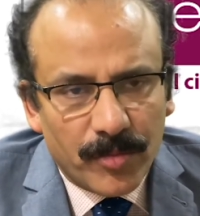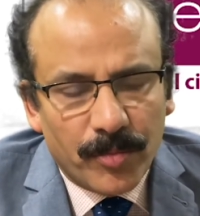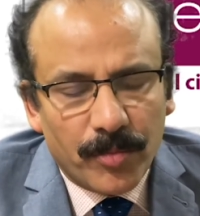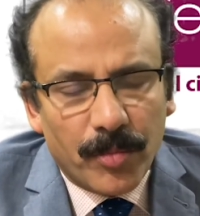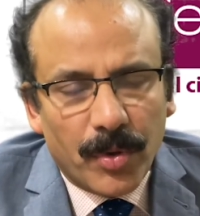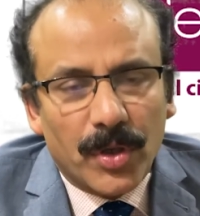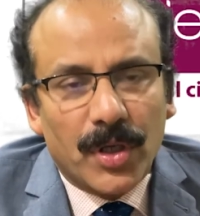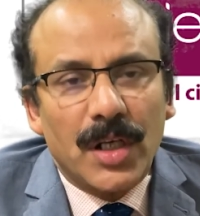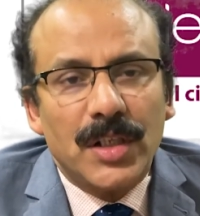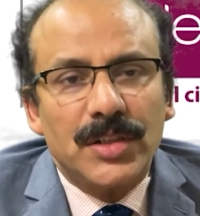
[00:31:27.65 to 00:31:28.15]

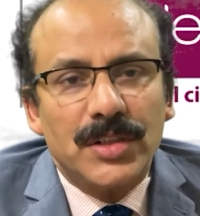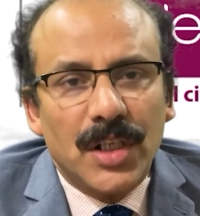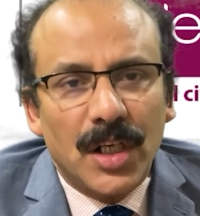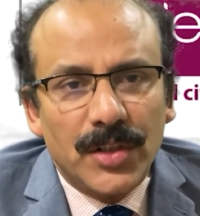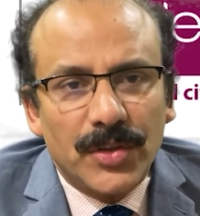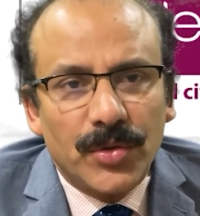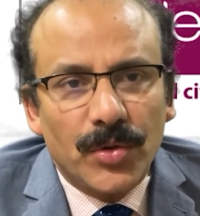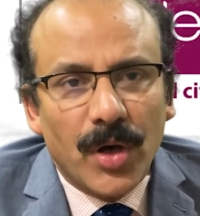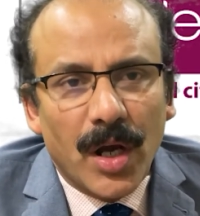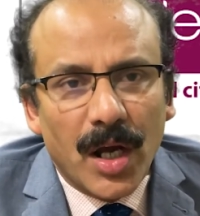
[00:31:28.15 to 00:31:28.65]
potential
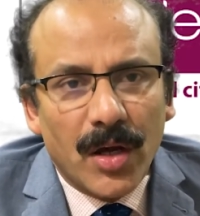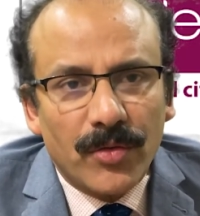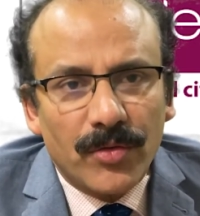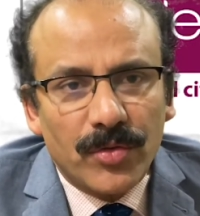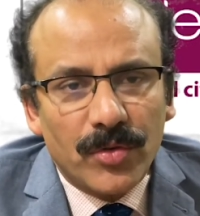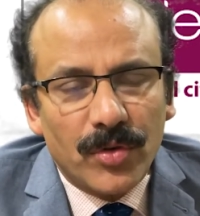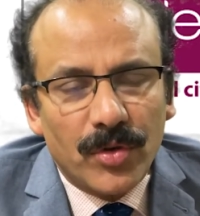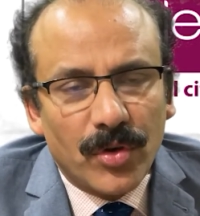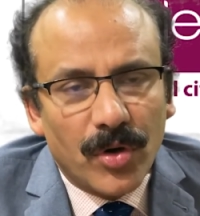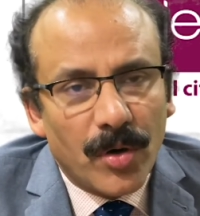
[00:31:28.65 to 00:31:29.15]
to have
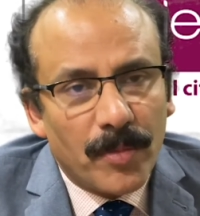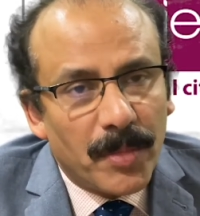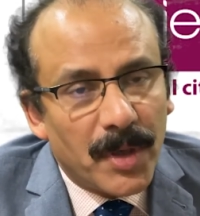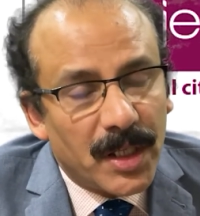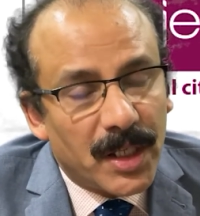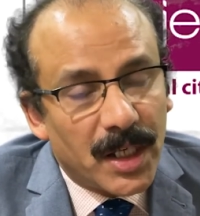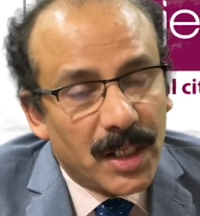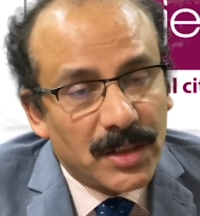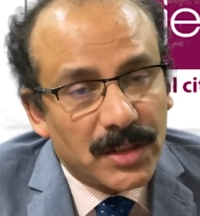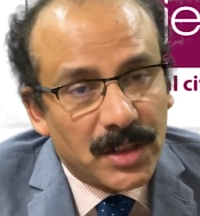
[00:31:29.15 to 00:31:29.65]

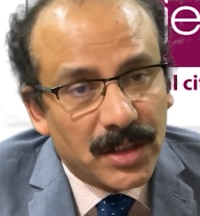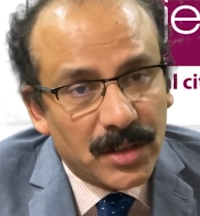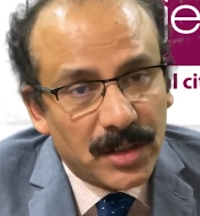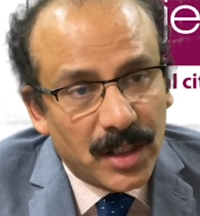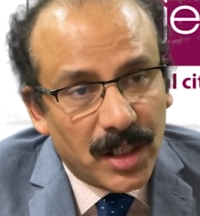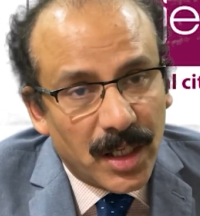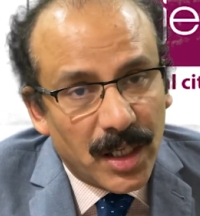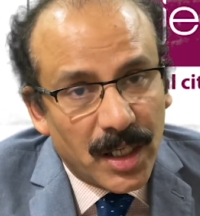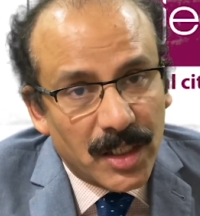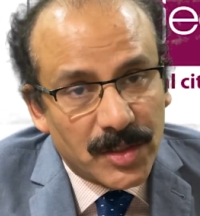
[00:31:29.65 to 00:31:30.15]

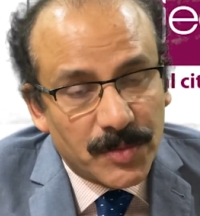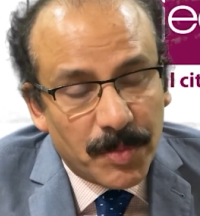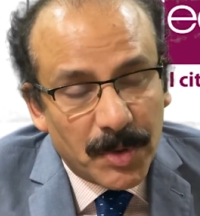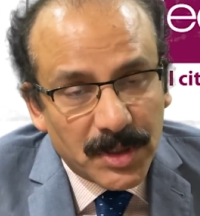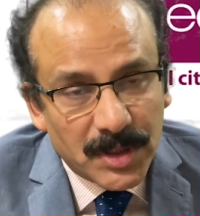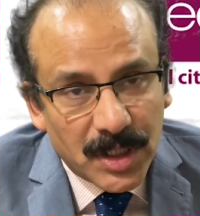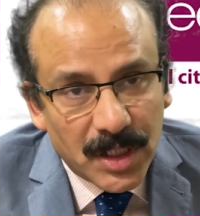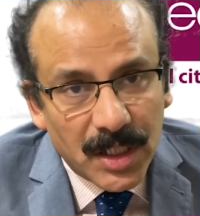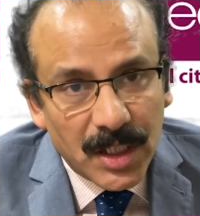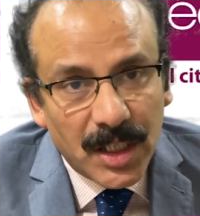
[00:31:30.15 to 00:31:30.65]
complication,
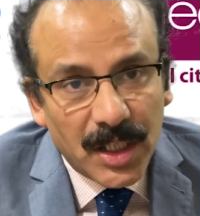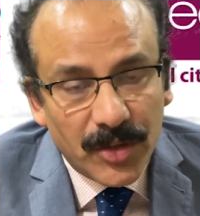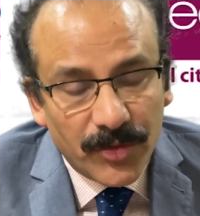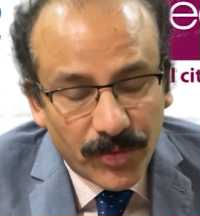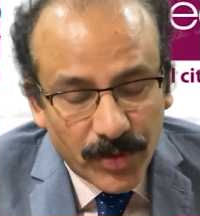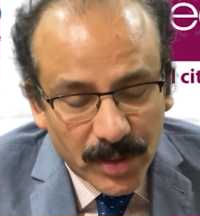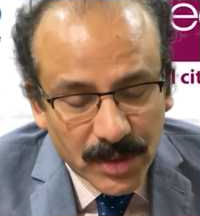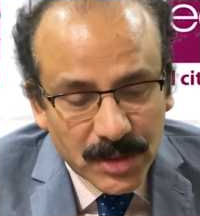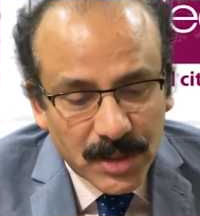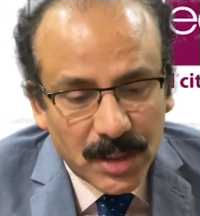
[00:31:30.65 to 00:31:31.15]
especially
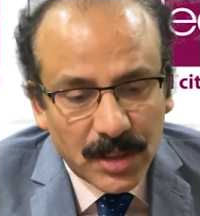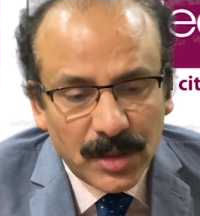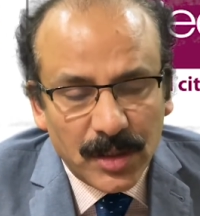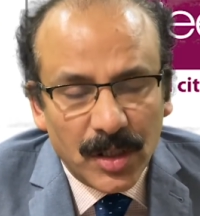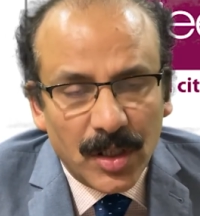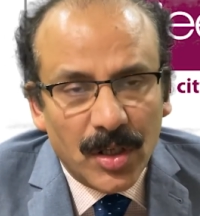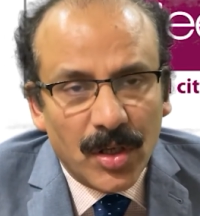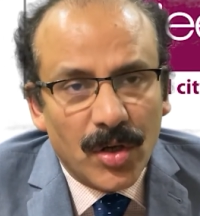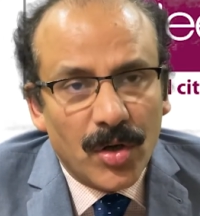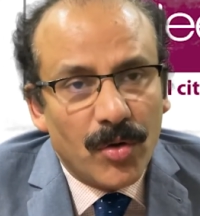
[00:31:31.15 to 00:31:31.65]
infection,
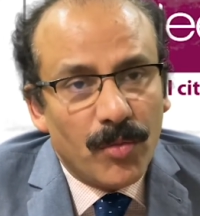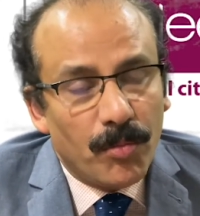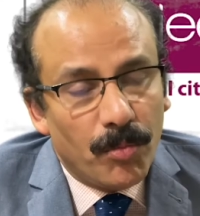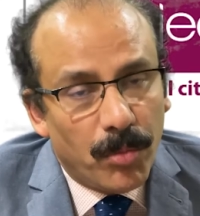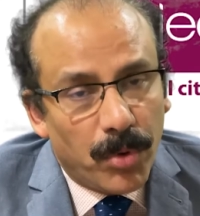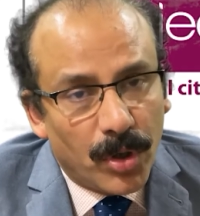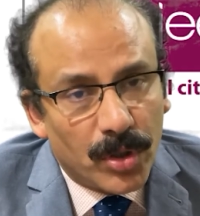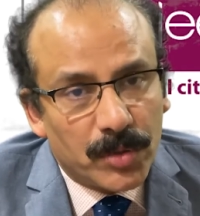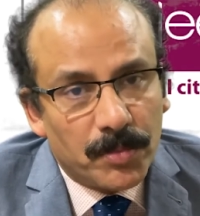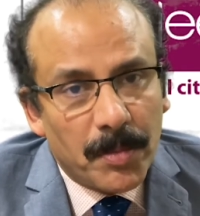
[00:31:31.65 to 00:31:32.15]

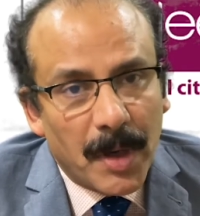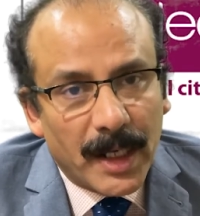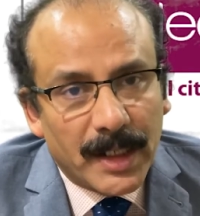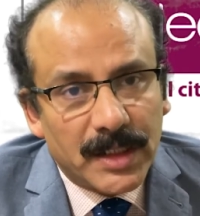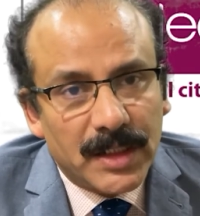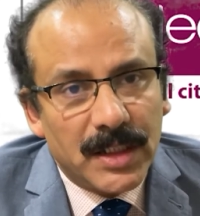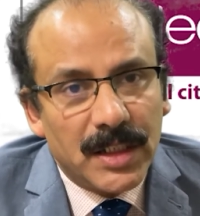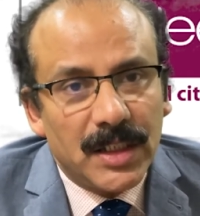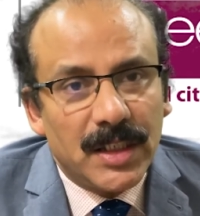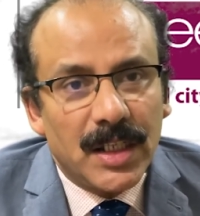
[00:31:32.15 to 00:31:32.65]
both
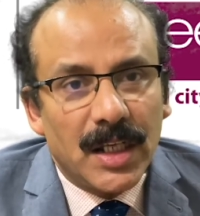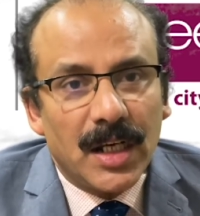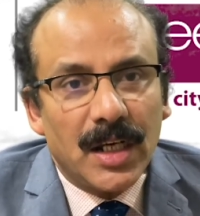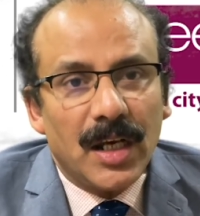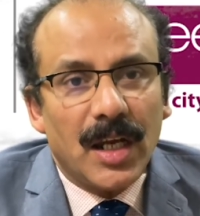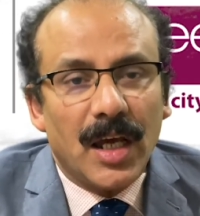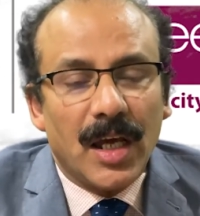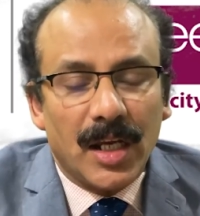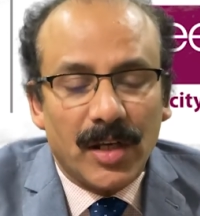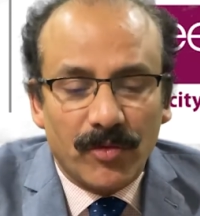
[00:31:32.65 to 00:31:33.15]
bacterial
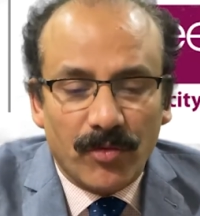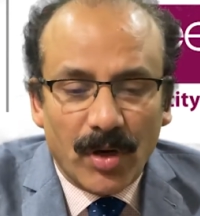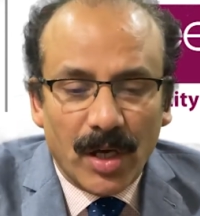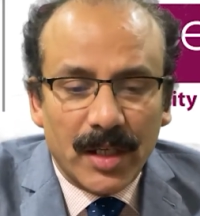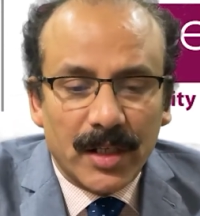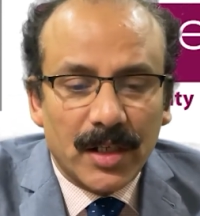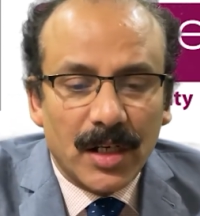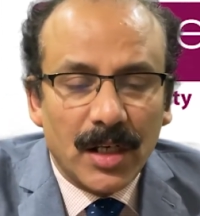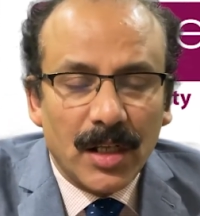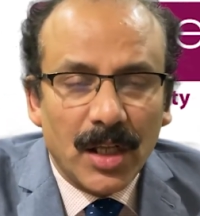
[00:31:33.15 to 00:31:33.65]
and
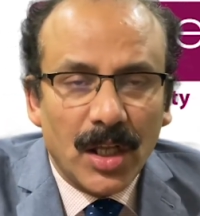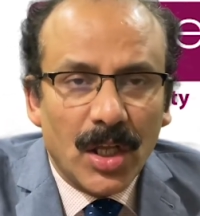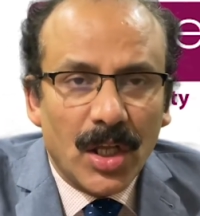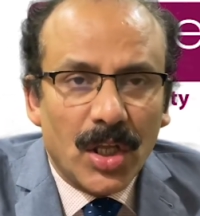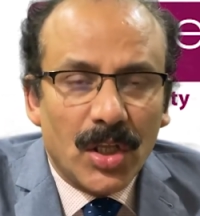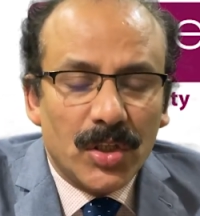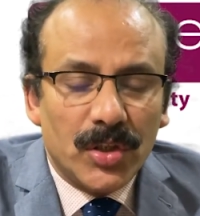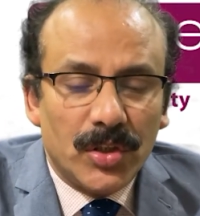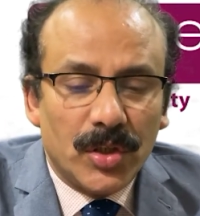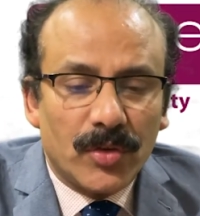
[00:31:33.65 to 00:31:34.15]
viral.
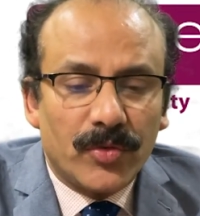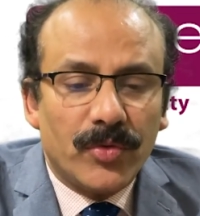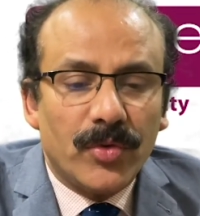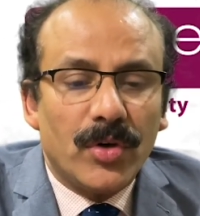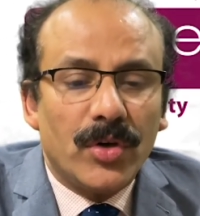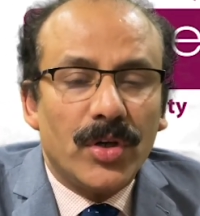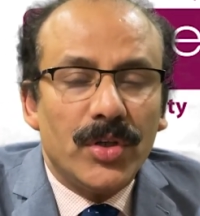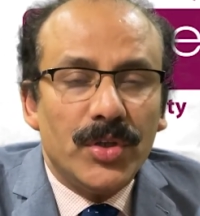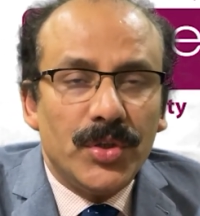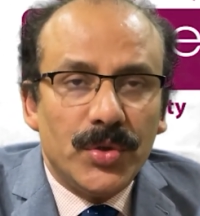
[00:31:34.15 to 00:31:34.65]

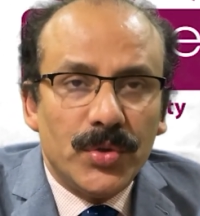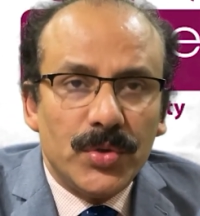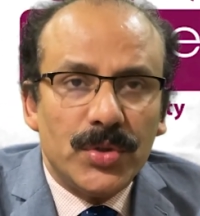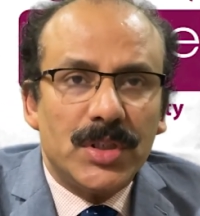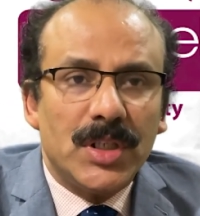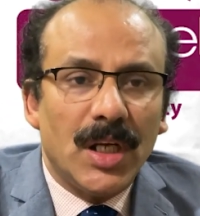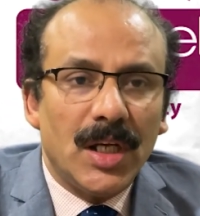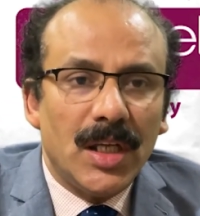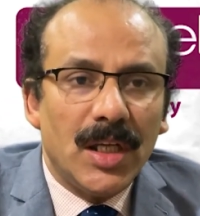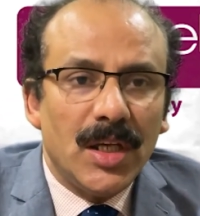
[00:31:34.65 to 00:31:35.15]
Therefore,
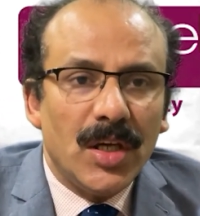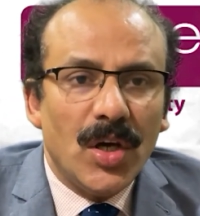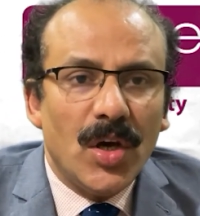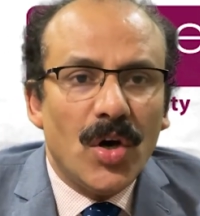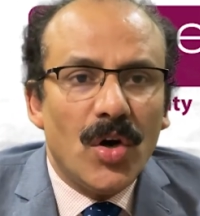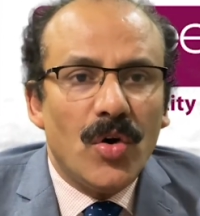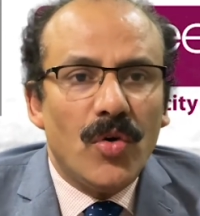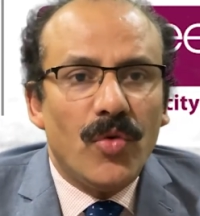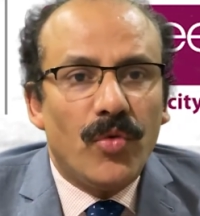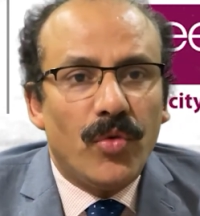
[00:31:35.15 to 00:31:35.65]
usually
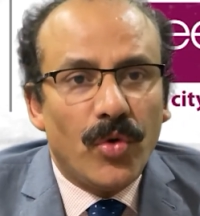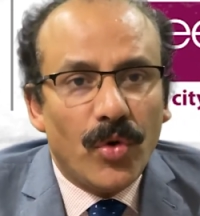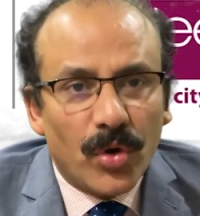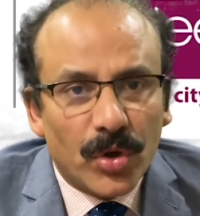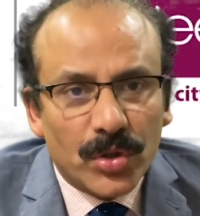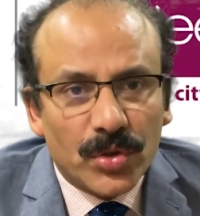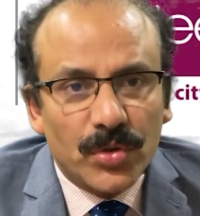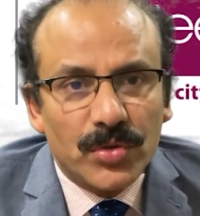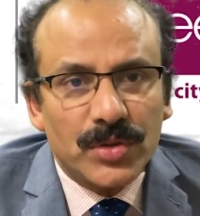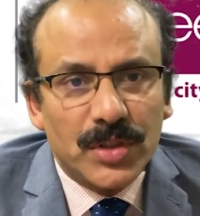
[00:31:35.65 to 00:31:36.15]

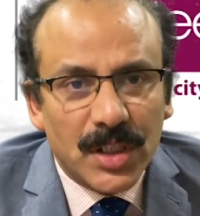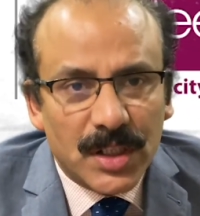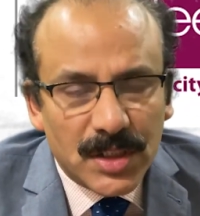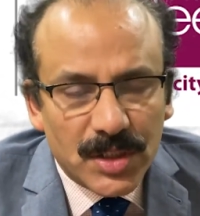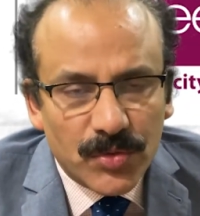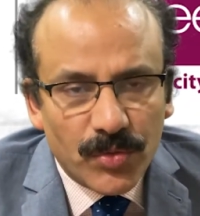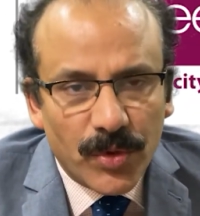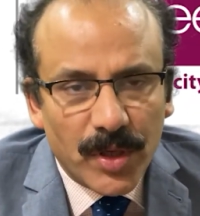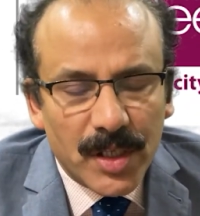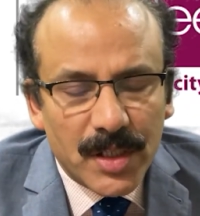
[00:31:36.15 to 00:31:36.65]
4 to
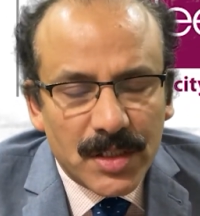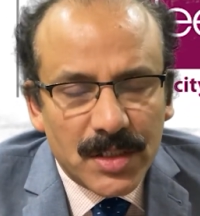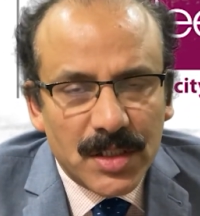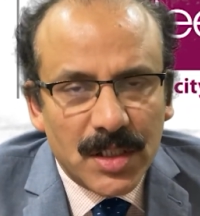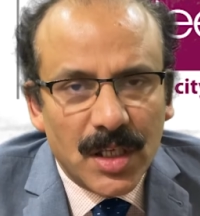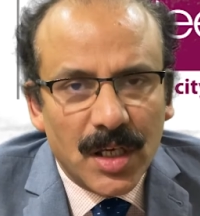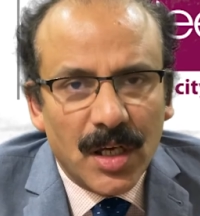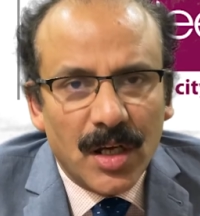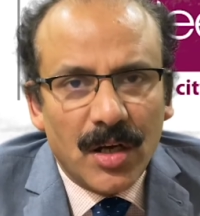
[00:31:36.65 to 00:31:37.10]
6 weeks,